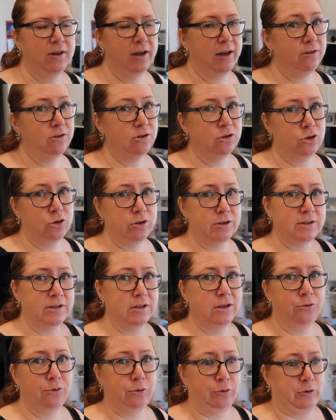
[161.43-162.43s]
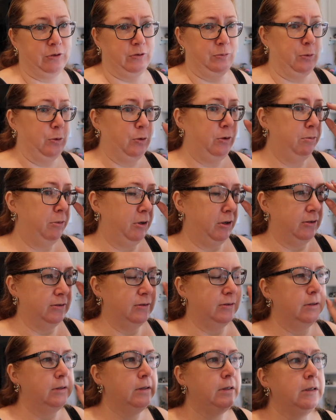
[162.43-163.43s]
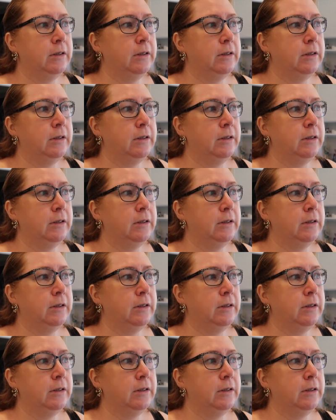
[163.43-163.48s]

I had to do the snuffles this morning because